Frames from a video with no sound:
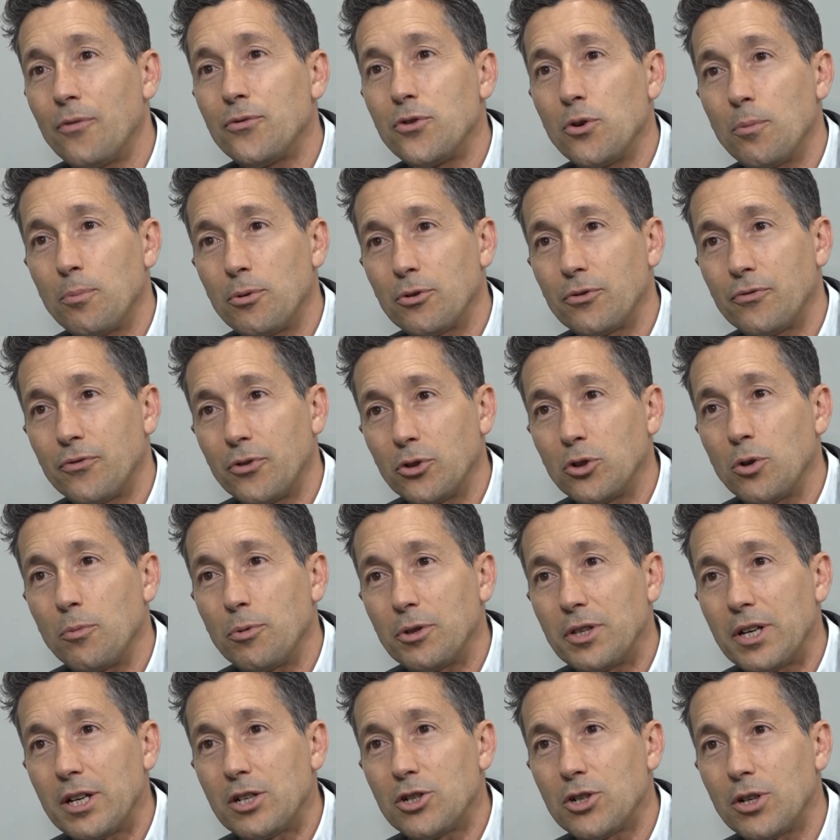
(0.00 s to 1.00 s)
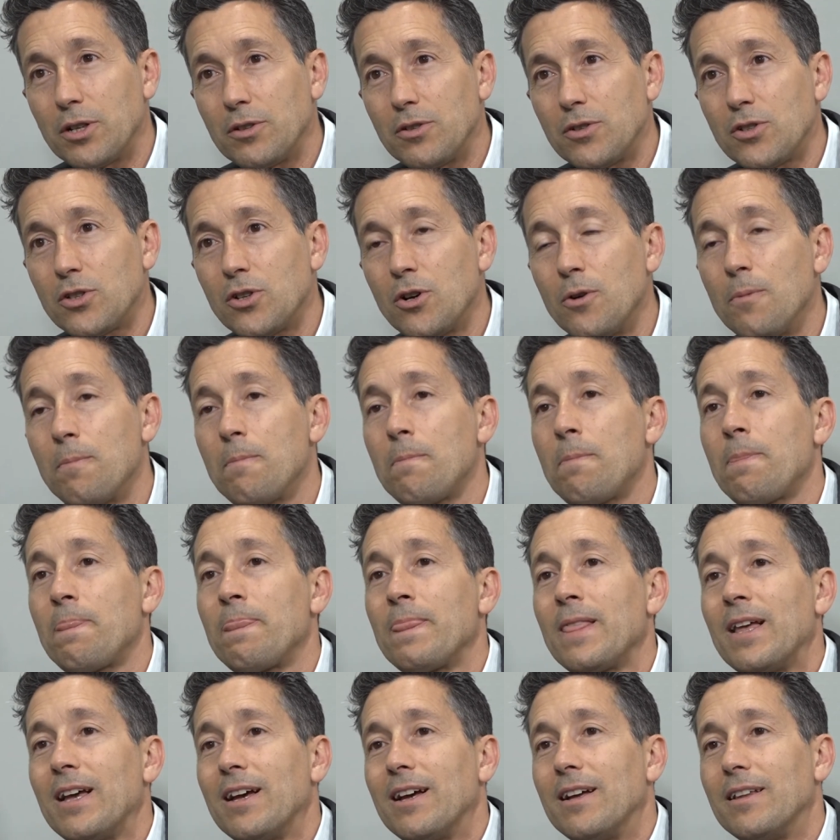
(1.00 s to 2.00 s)
your photoprotection. So
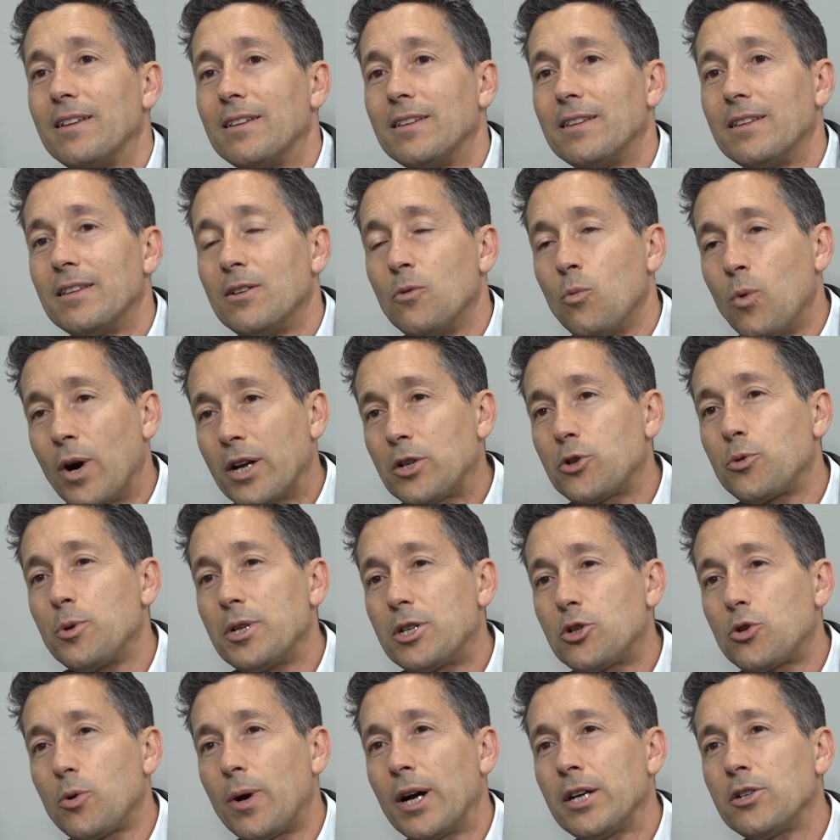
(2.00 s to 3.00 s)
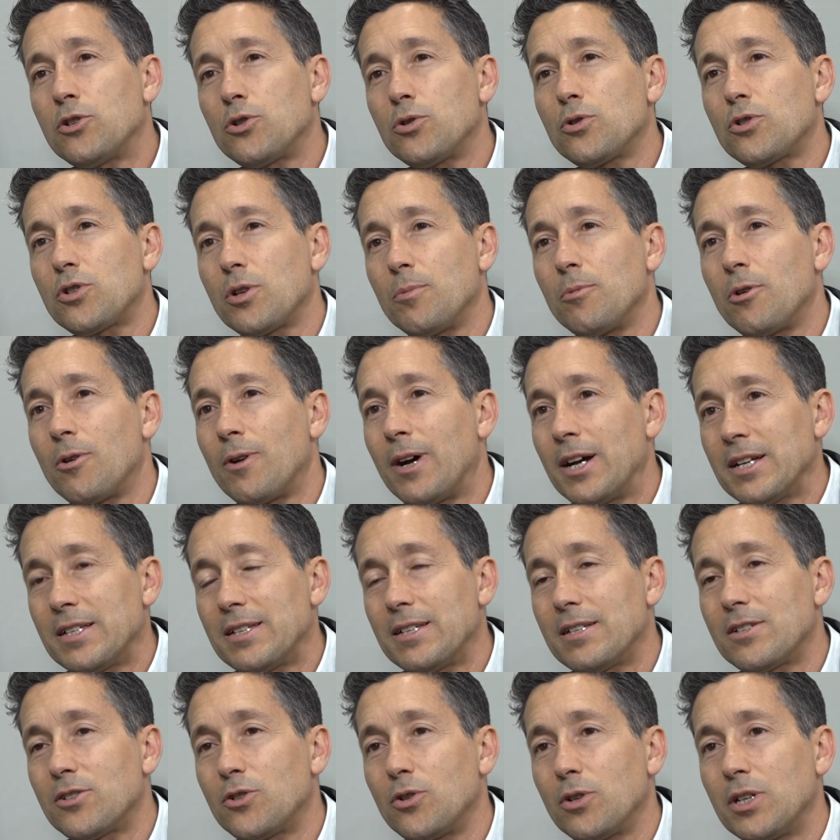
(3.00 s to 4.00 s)
what we try to summarize
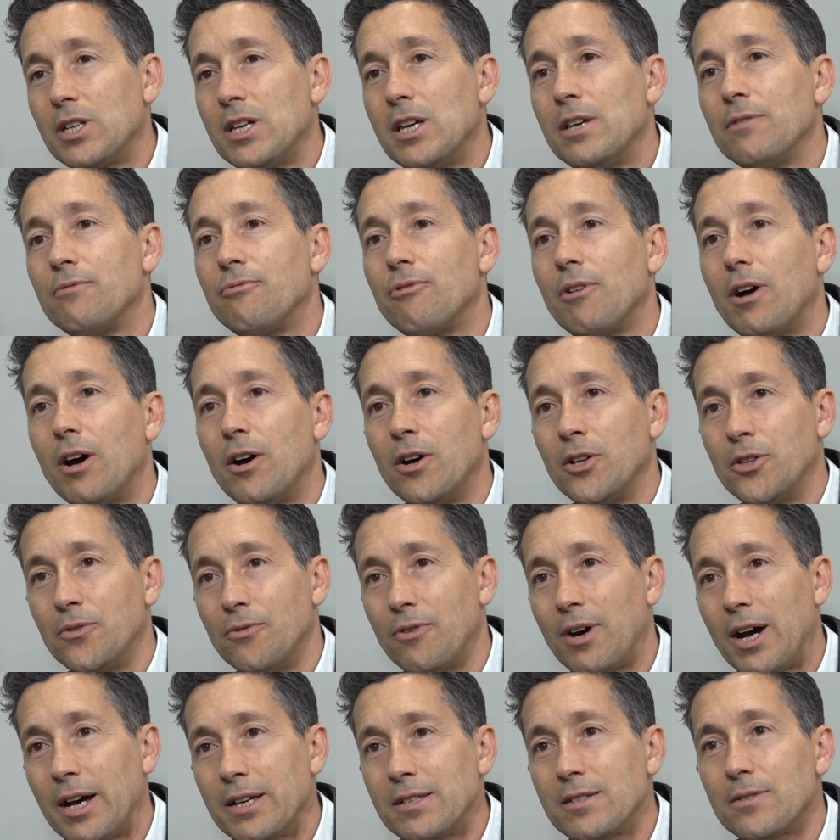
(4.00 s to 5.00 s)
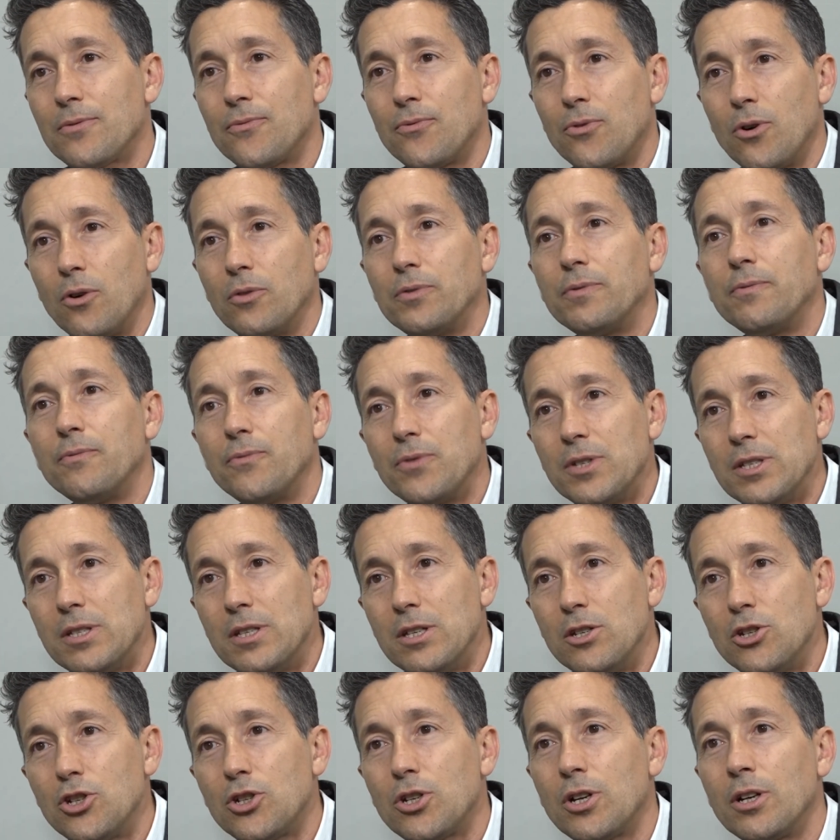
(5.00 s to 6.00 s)
is to give advice for
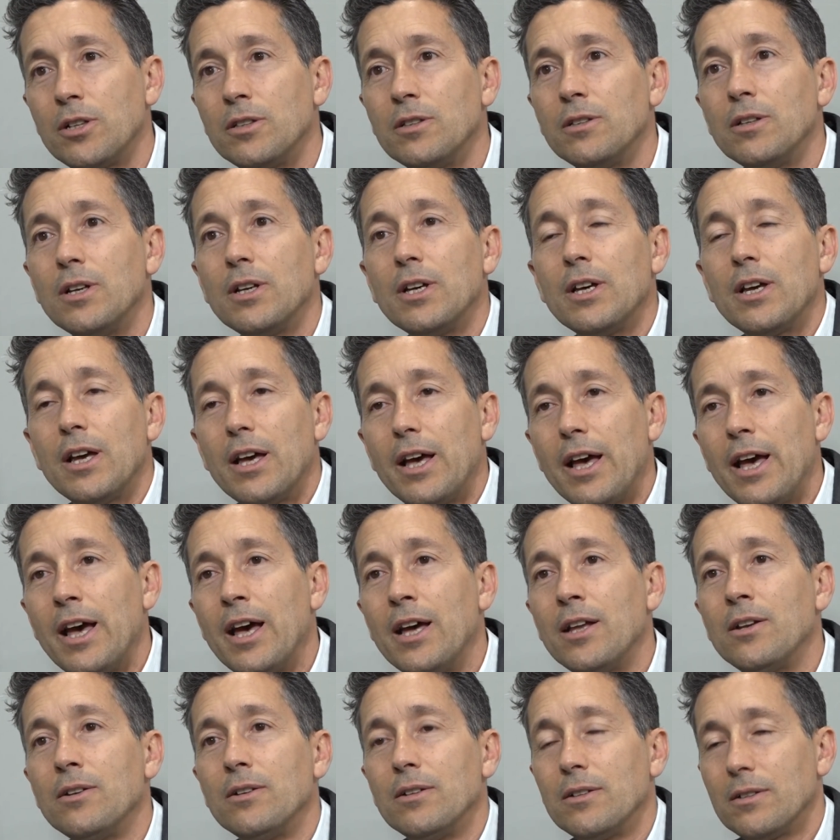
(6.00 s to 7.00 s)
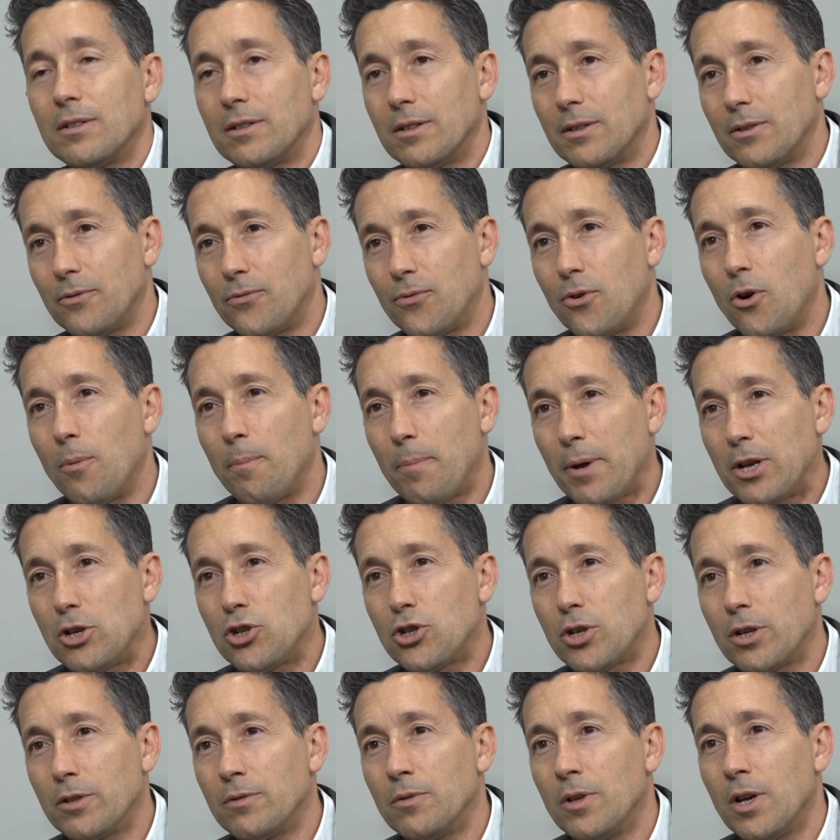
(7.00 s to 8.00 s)
physician and for
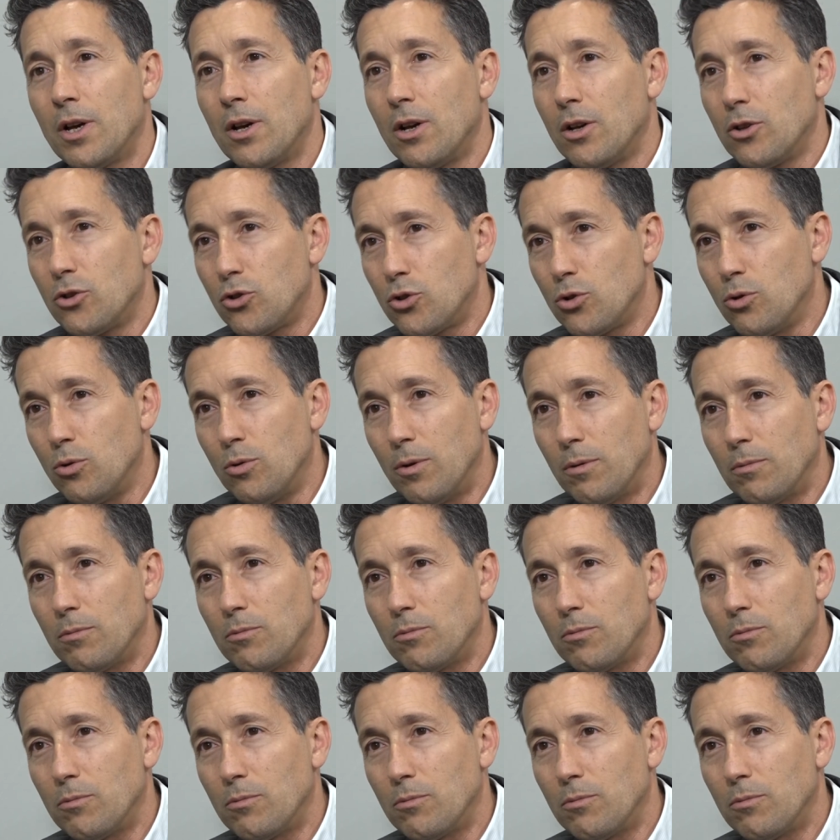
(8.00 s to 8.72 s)
patient to